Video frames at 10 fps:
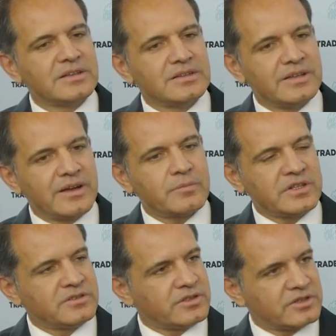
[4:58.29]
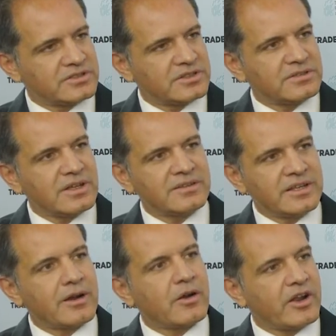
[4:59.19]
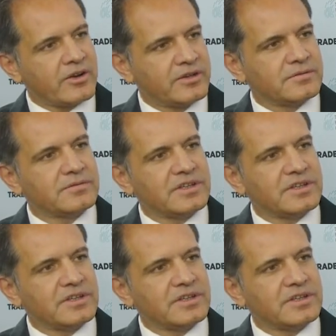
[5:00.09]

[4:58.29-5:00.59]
they are being interested and they are learning.